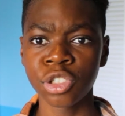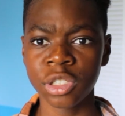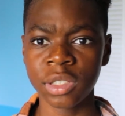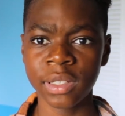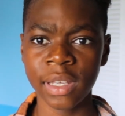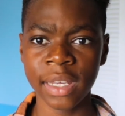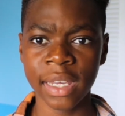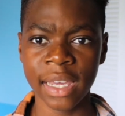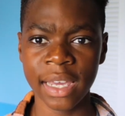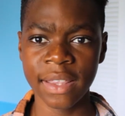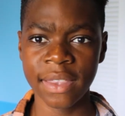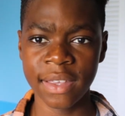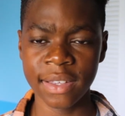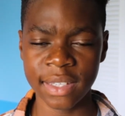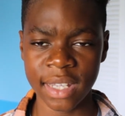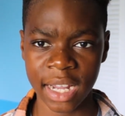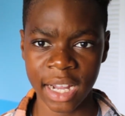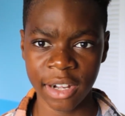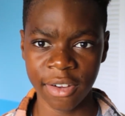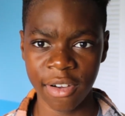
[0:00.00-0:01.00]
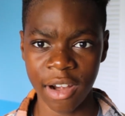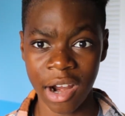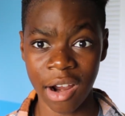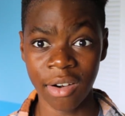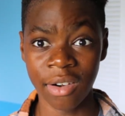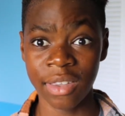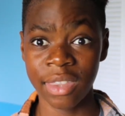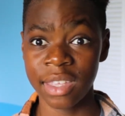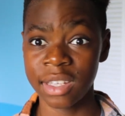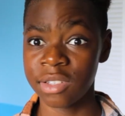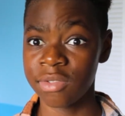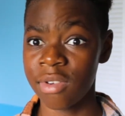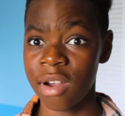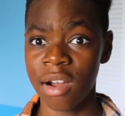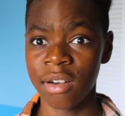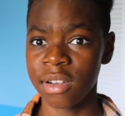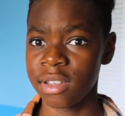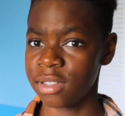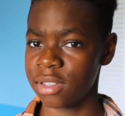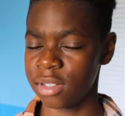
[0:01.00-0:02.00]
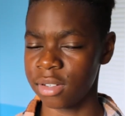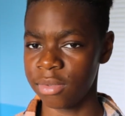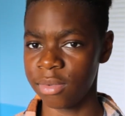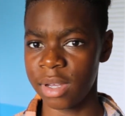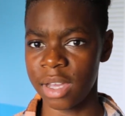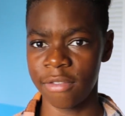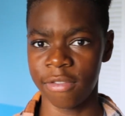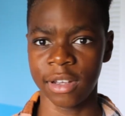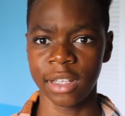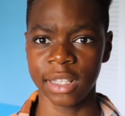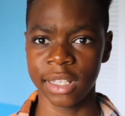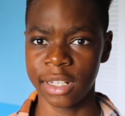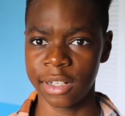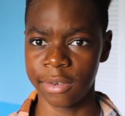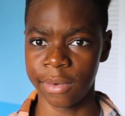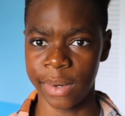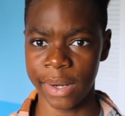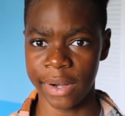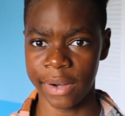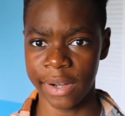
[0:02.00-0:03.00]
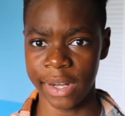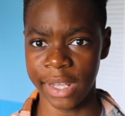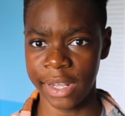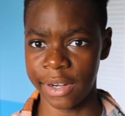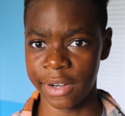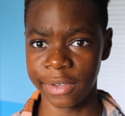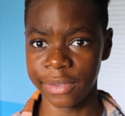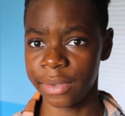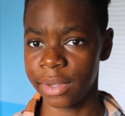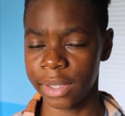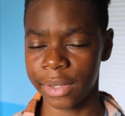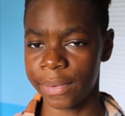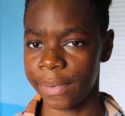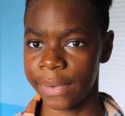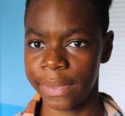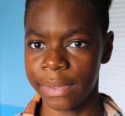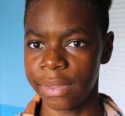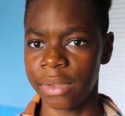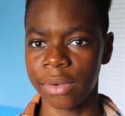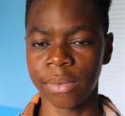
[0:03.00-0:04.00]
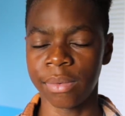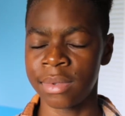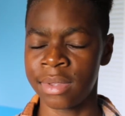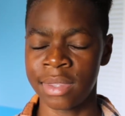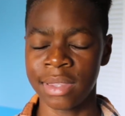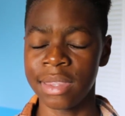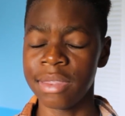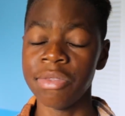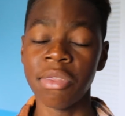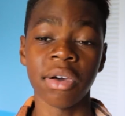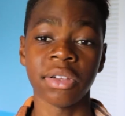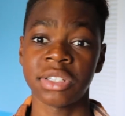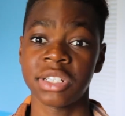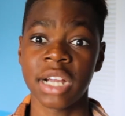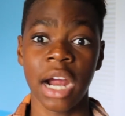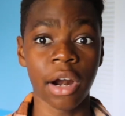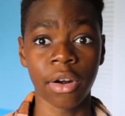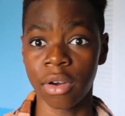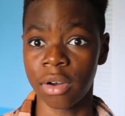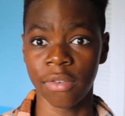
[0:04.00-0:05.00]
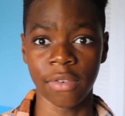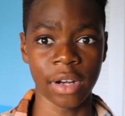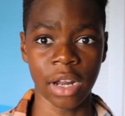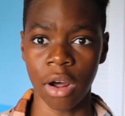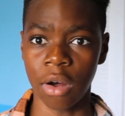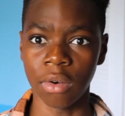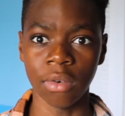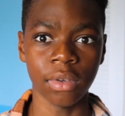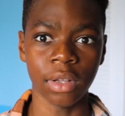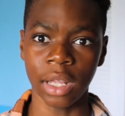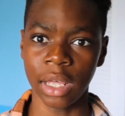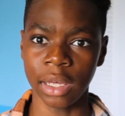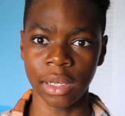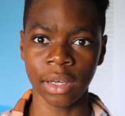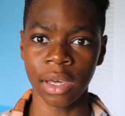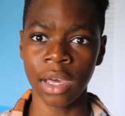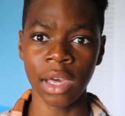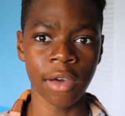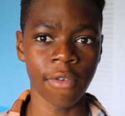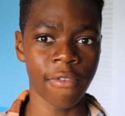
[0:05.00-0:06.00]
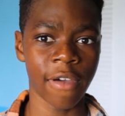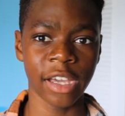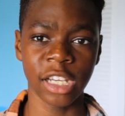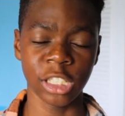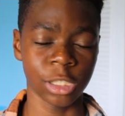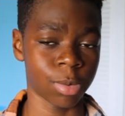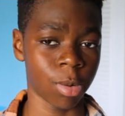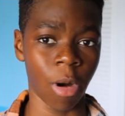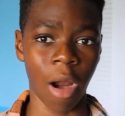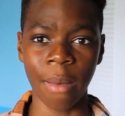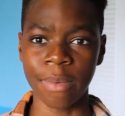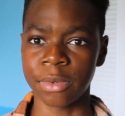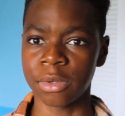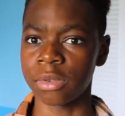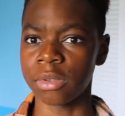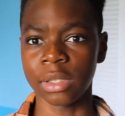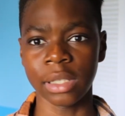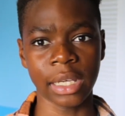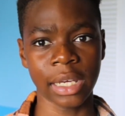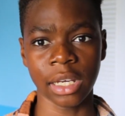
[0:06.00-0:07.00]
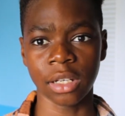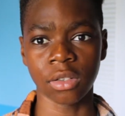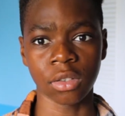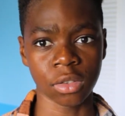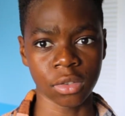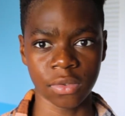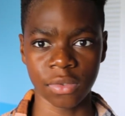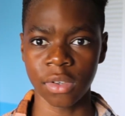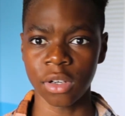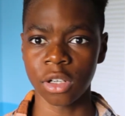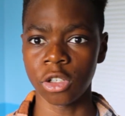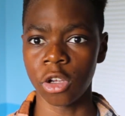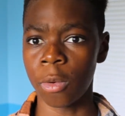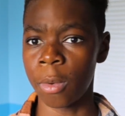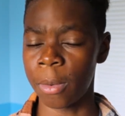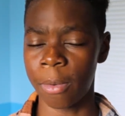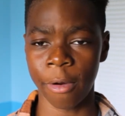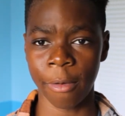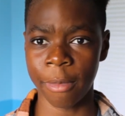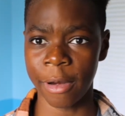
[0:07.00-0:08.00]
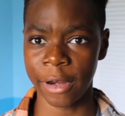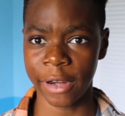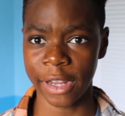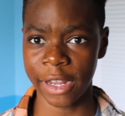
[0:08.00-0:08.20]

just like in the second round, this round is like we have a clear winner here, like with a shadow of a doubt. Like Vegas Pro absolutely kills Adobe Premiere